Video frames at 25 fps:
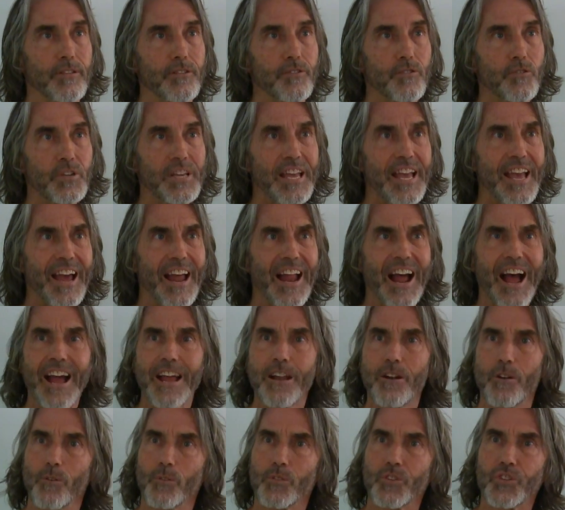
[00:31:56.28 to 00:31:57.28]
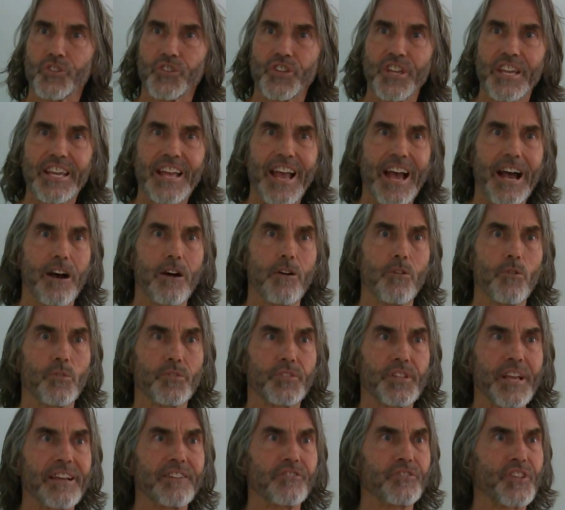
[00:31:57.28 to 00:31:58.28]
I don't see how
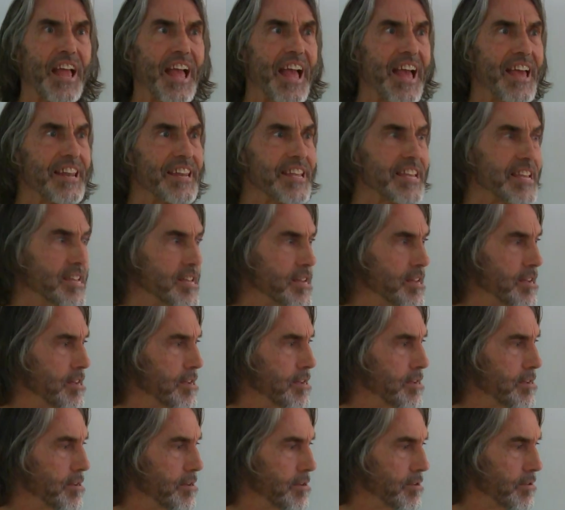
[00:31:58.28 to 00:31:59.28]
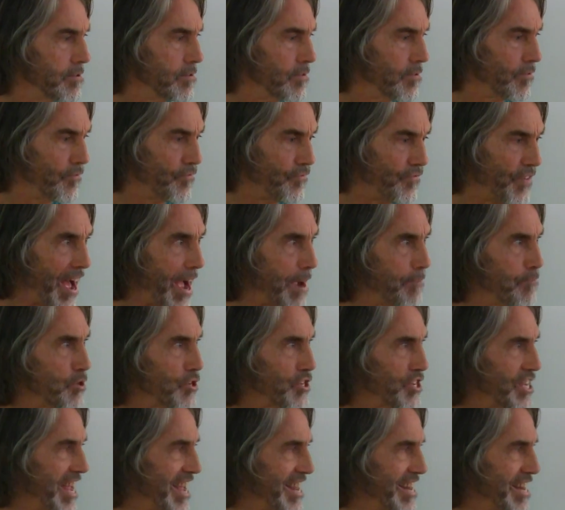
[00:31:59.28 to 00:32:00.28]
there's any
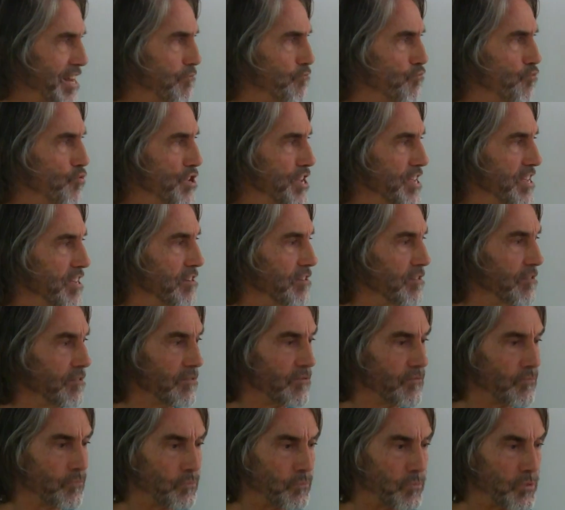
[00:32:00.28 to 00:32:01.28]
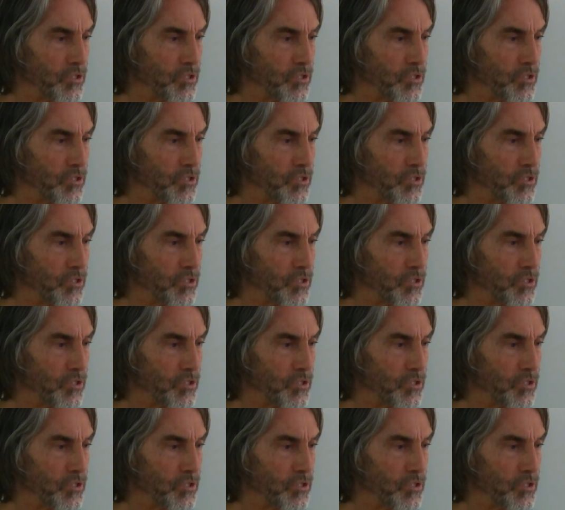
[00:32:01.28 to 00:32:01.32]
fabricated real